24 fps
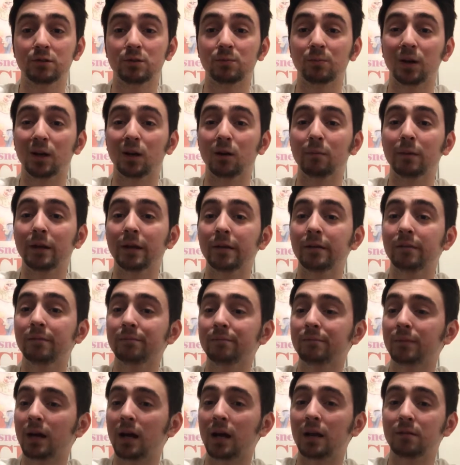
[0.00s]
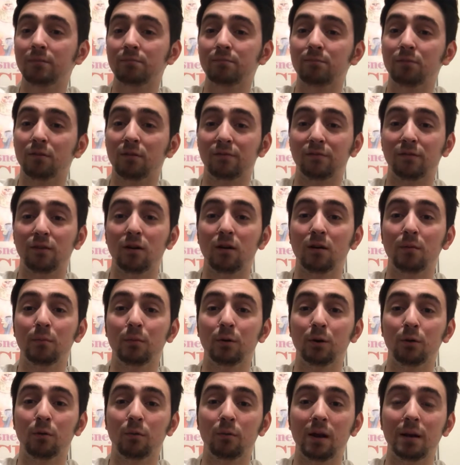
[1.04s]
with Spider-Man. I prefer
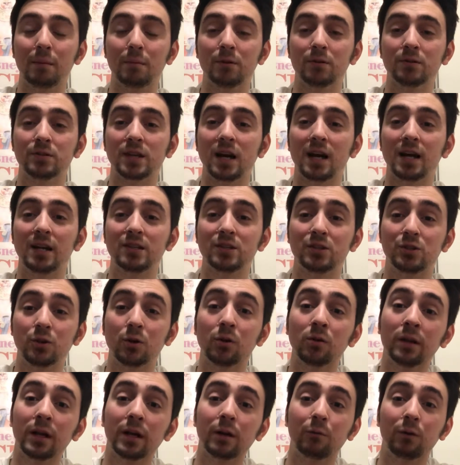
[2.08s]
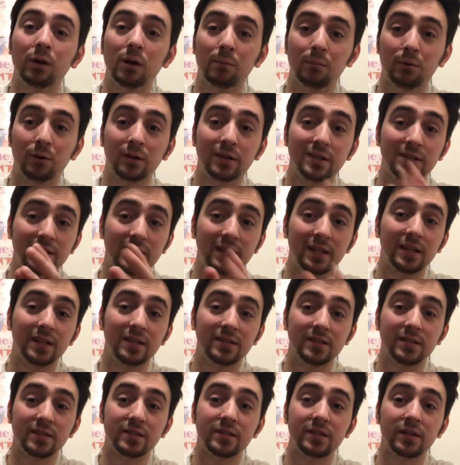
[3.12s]
Humberto Ramos. I just don't like when a book is
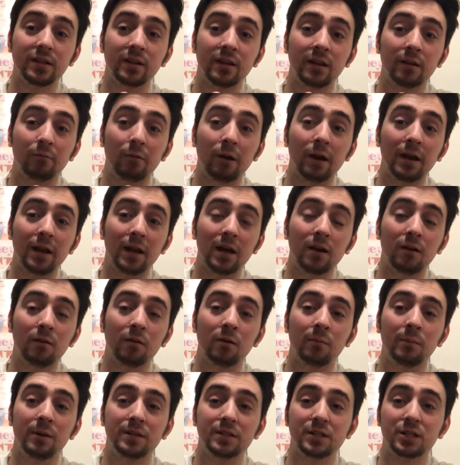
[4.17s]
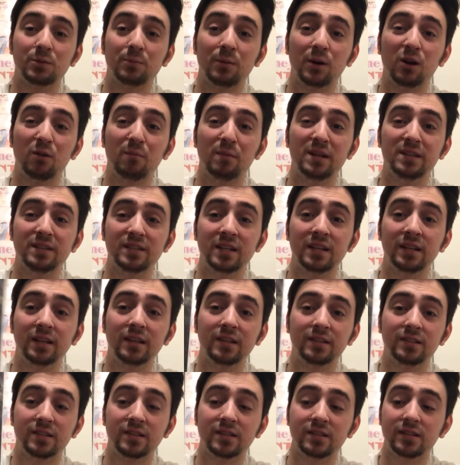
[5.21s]
inconsistent, and right now Amazing Spider-Man's
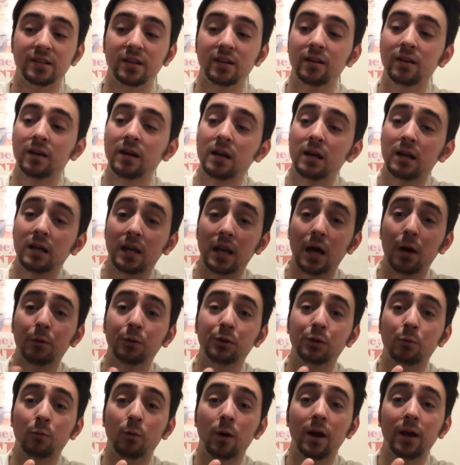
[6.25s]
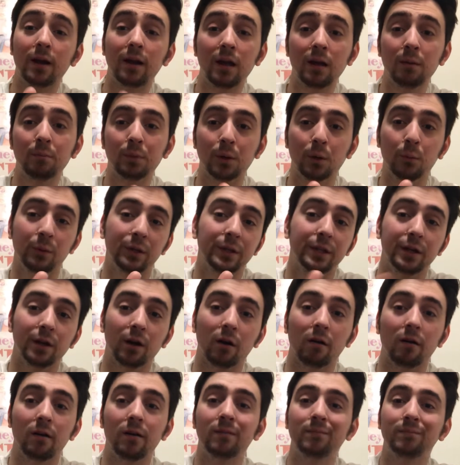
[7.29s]
inconsistent. Not with the writing, but with the
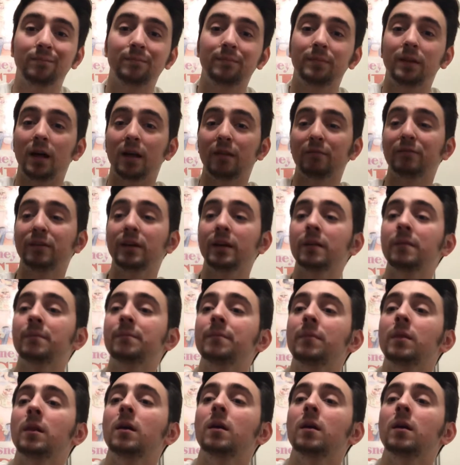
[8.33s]
art. Not a fan.